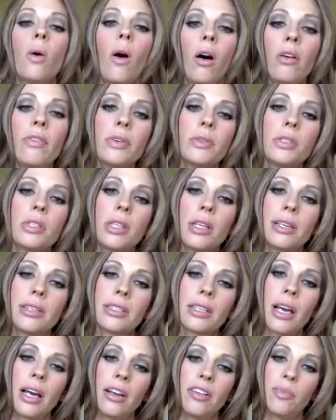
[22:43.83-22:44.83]
So all those
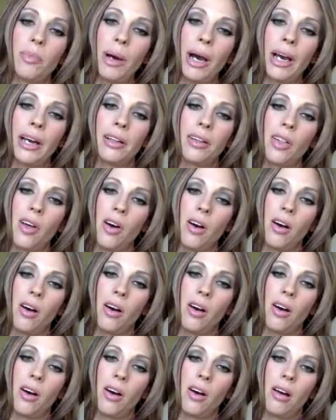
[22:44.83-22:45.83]
things kind of pile
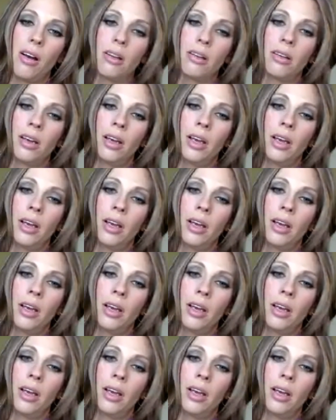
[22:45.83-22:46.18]
on,